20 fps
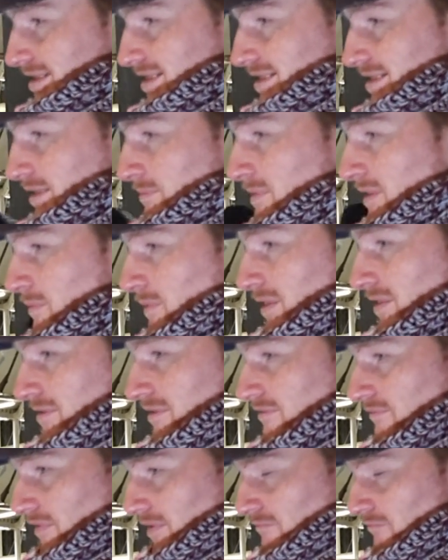This is the bit where you
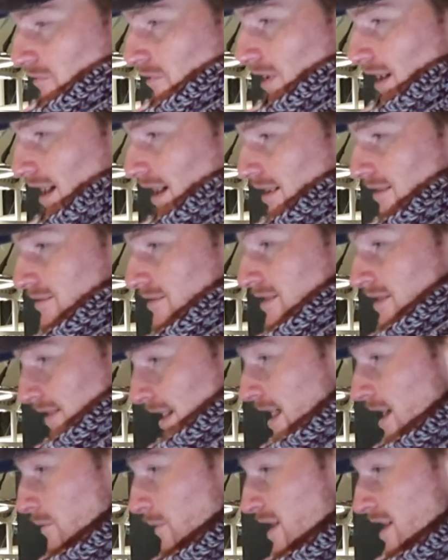think, right,
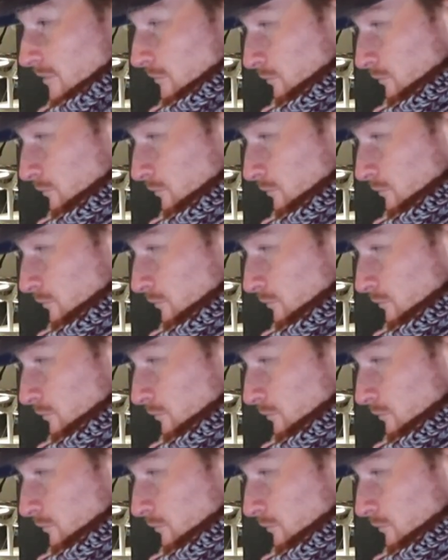now we're